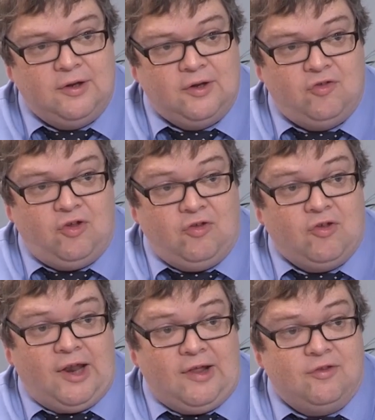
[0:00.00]
continue
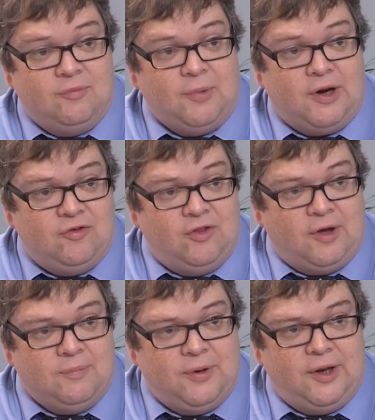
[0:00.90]
to lend money to the
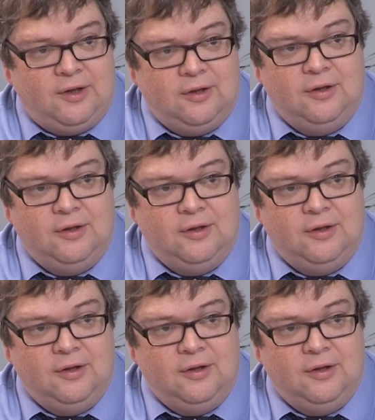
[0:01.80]
company.